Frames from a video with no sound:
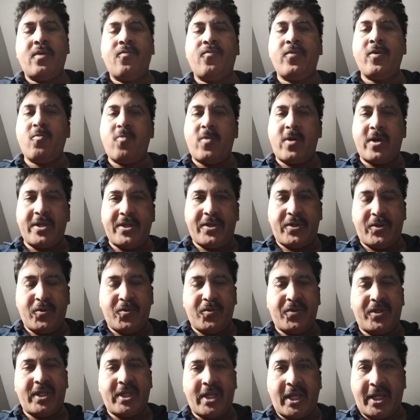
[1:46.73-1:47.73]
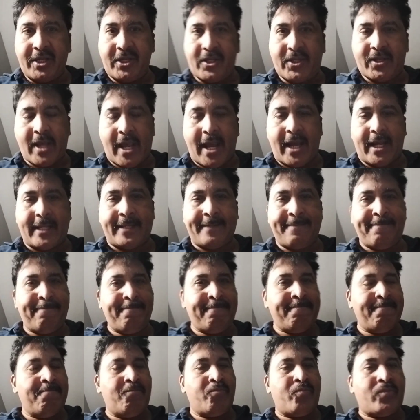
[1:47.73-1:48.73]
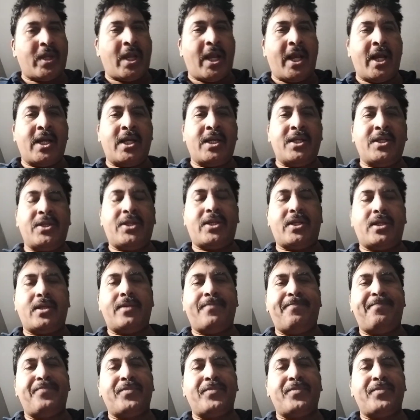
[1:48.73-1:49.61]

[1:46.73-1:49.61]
We want to change that. And